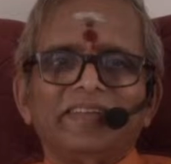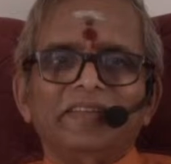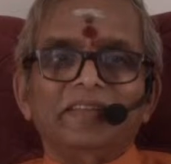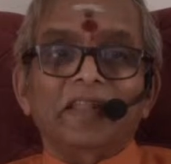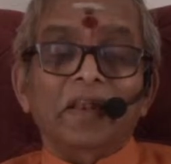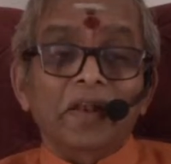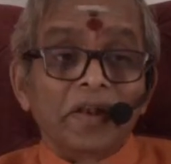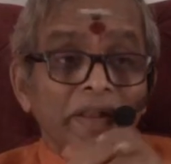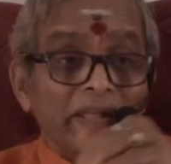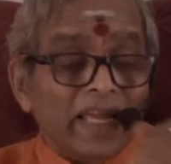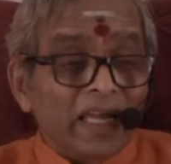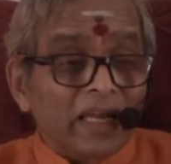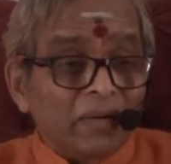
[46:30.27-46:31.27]
The
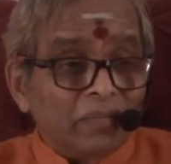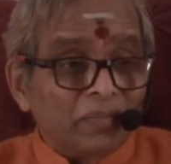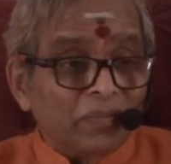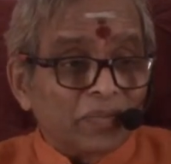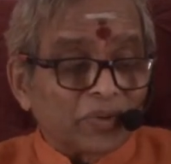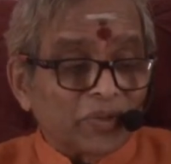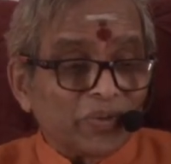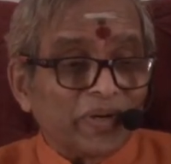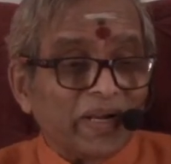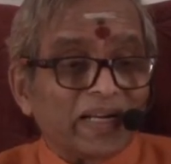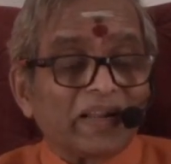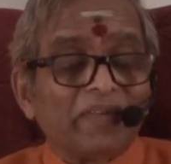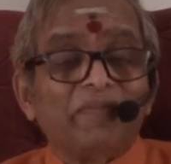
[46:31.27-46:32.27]
name should
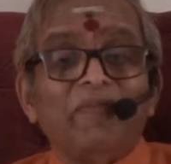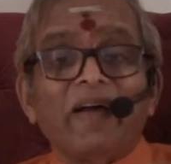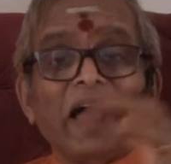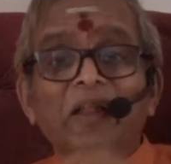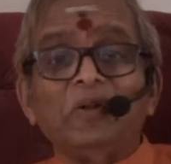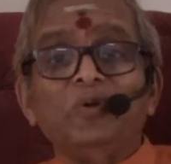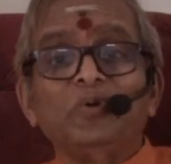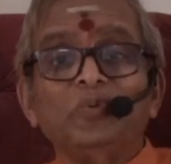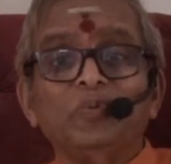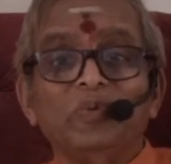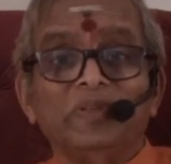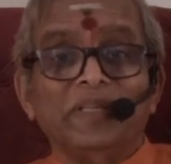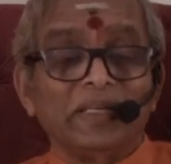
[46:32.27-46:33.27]
get a value.
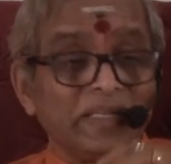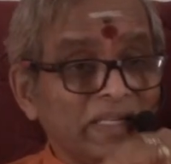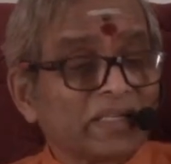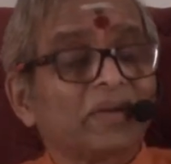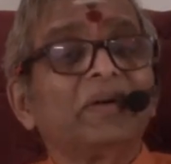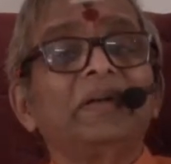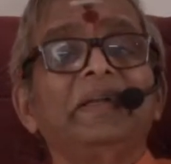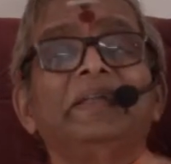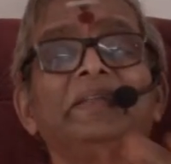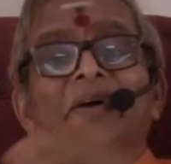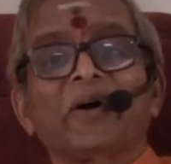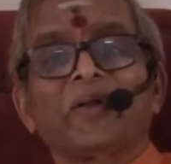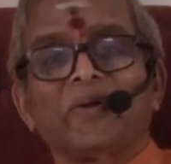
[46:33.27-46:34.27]
That is called
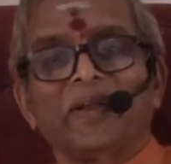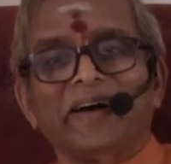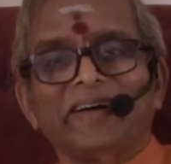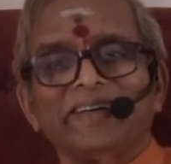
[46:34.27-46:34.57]
Nijaruna.